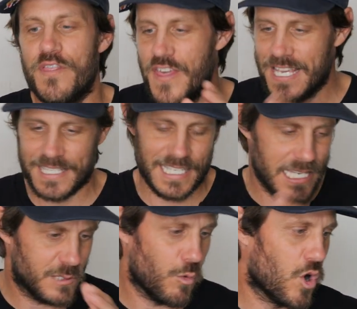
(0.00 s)
this
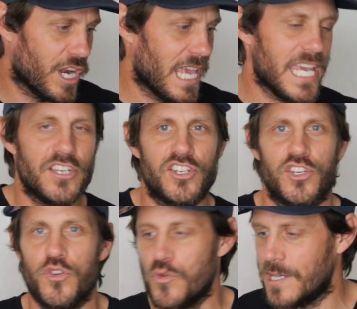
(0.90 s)
is what each
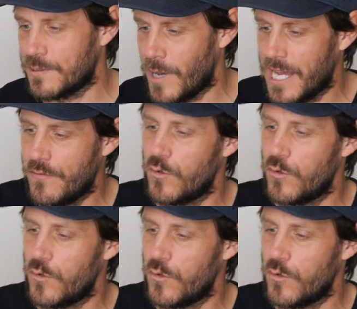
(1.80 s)
shoe is made